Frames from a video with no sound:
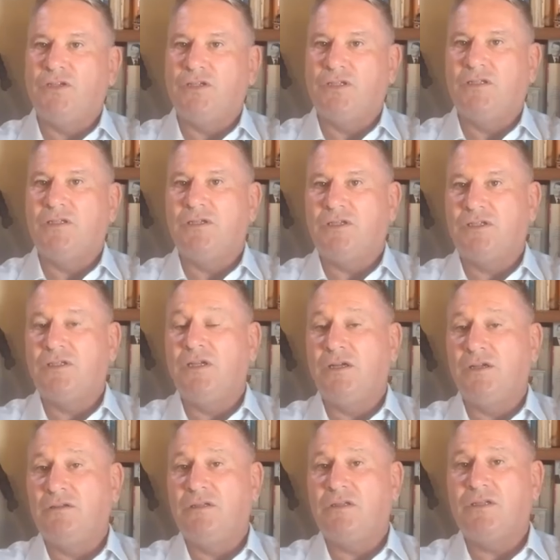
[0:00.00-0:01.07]
Just just you
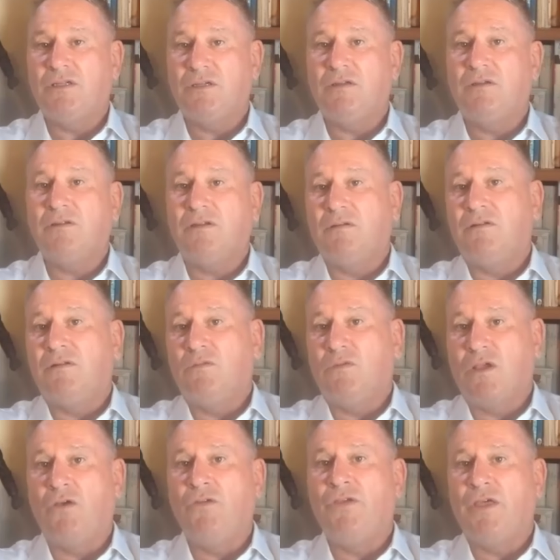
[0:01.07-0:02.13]
know just
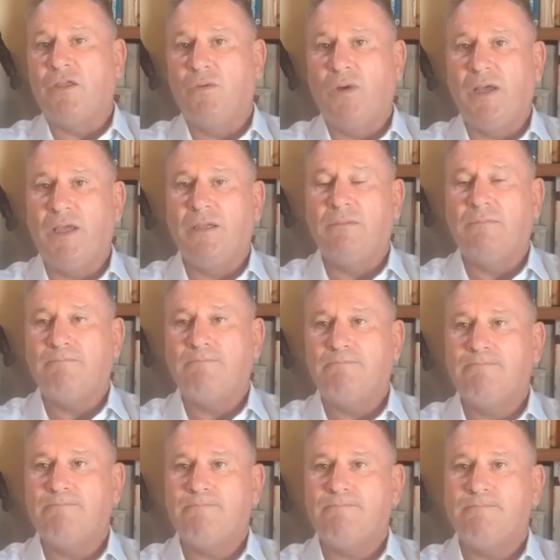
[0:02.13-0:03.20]
go the other way.
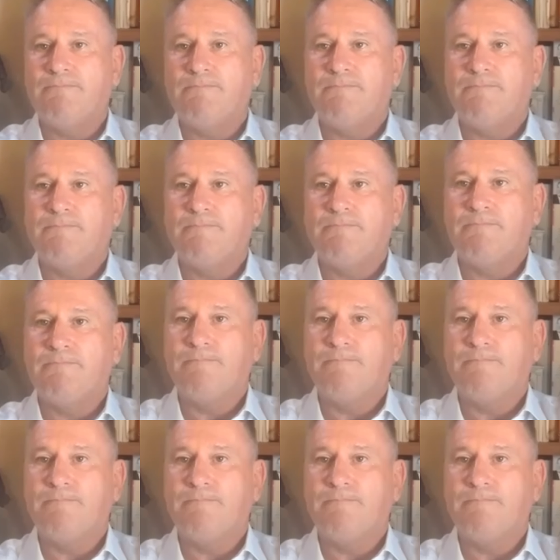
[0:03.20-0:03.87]
Yeah, yeah. Um,